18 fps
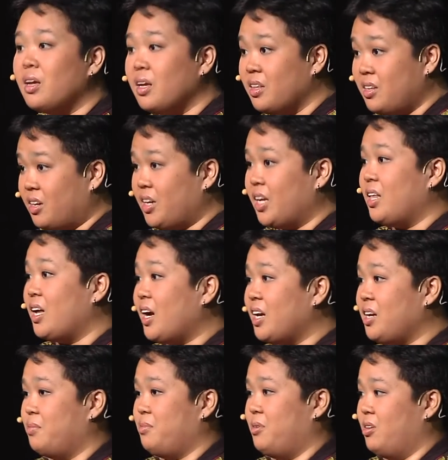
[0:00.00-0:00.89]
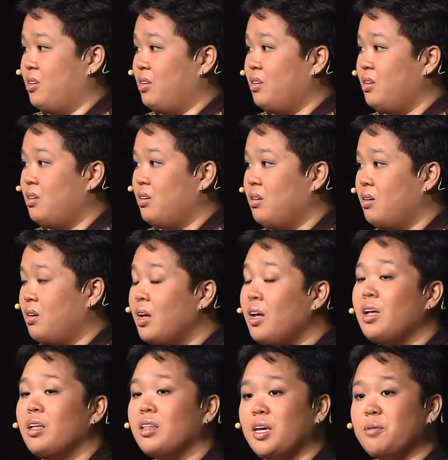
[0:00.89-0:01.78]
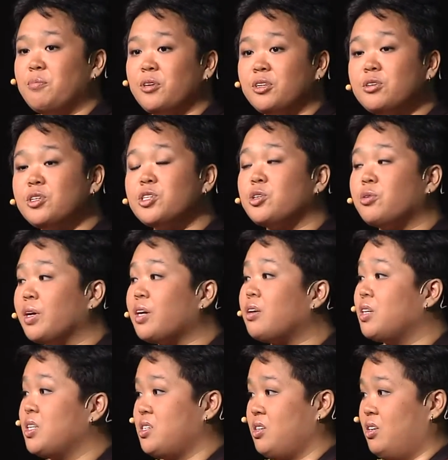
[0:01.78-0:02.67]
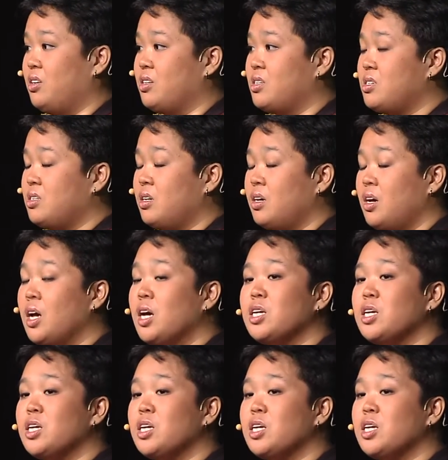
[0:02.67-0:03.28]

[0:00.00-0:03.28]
They're reliable, they produce quick results,